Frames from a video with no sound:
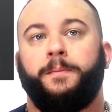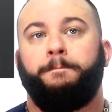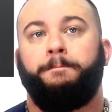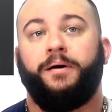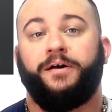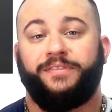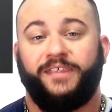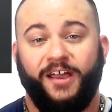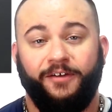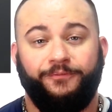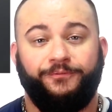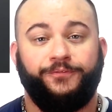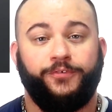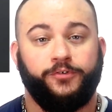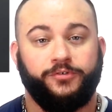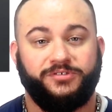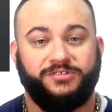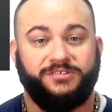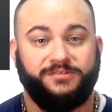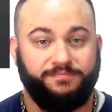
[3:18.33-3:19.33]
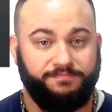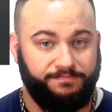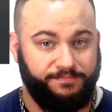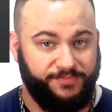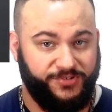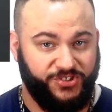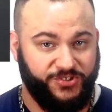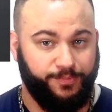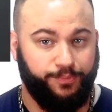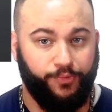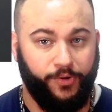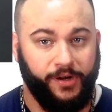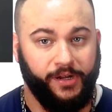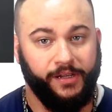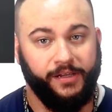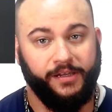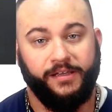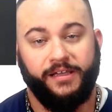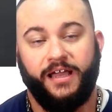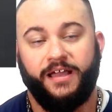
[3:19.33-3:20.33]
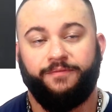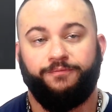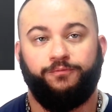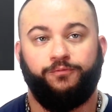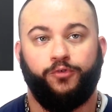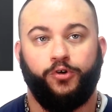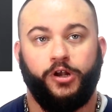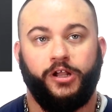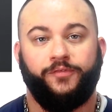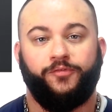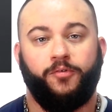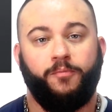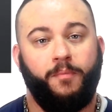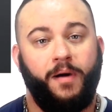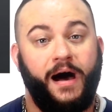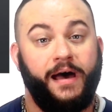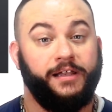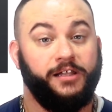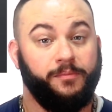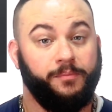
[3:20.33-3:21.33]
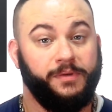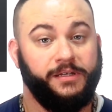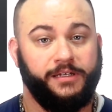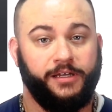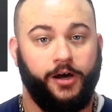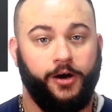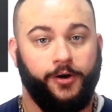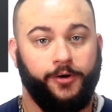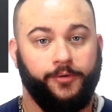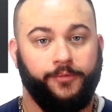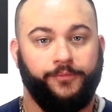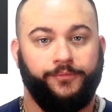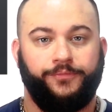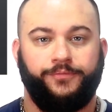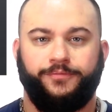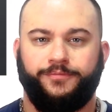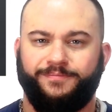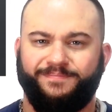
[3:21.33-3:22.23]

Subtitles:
But that first spray, it reminded me of